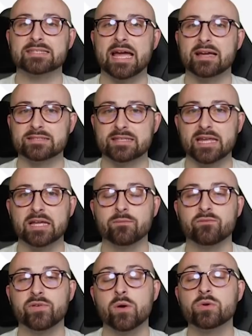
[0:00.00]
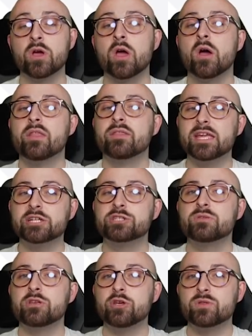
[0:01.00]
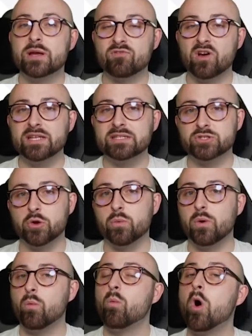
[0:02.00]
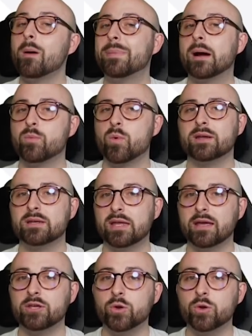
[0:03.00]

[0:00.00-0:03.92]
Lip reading: attackers that they can field. The issue that you then run into, well, what about Buendia?